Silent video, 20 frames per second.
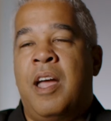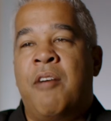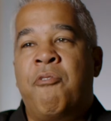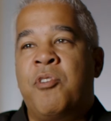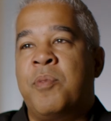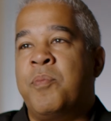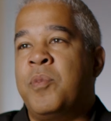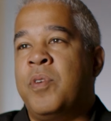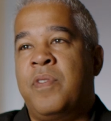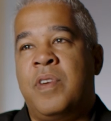
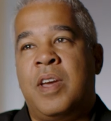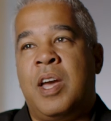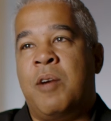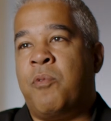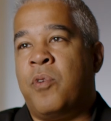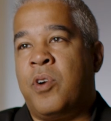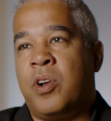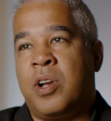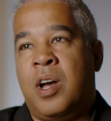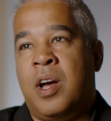Every movie I
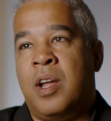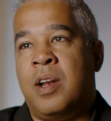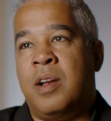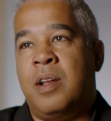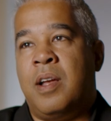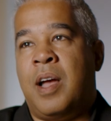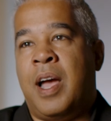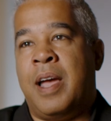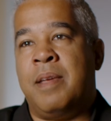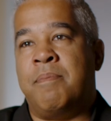work on,
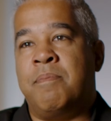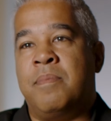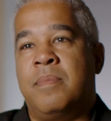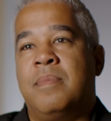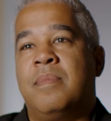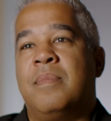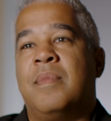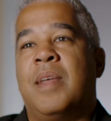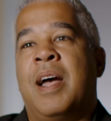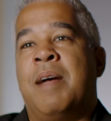I
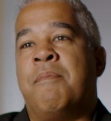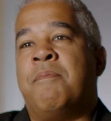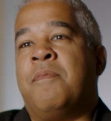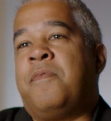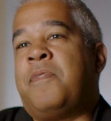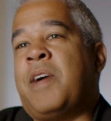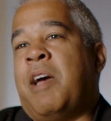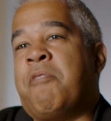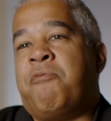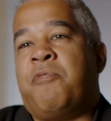
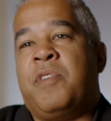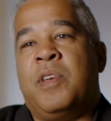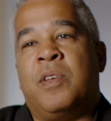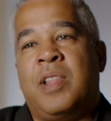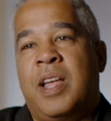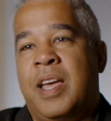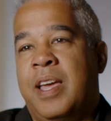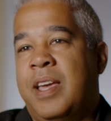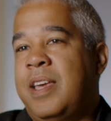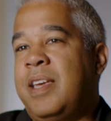feel
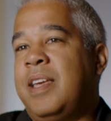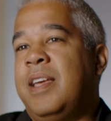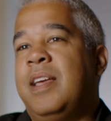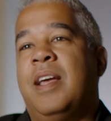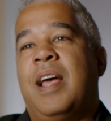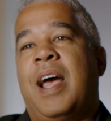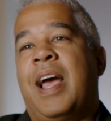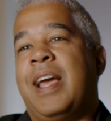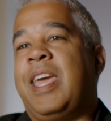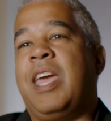like
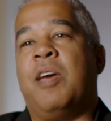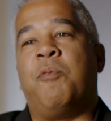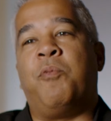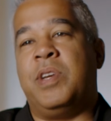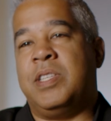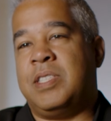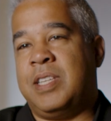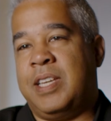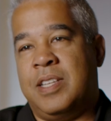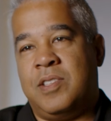I can't
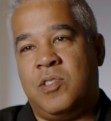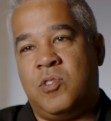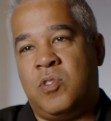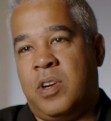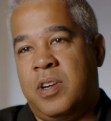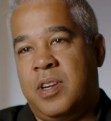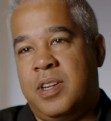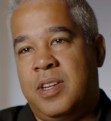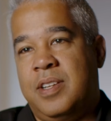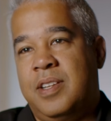wait to get
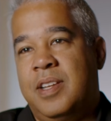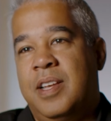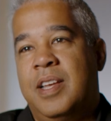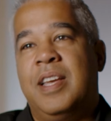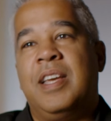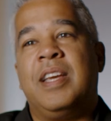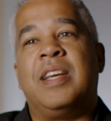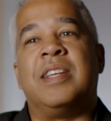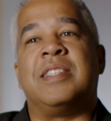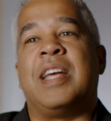started,
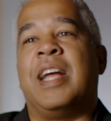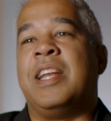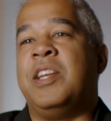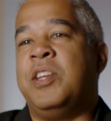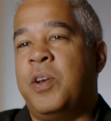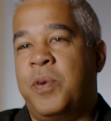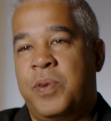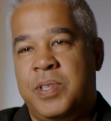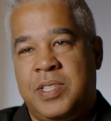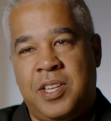because I
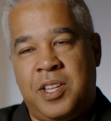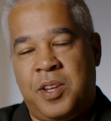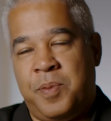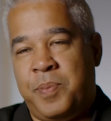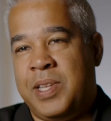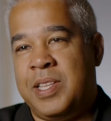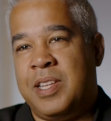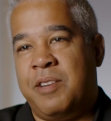know it's going to be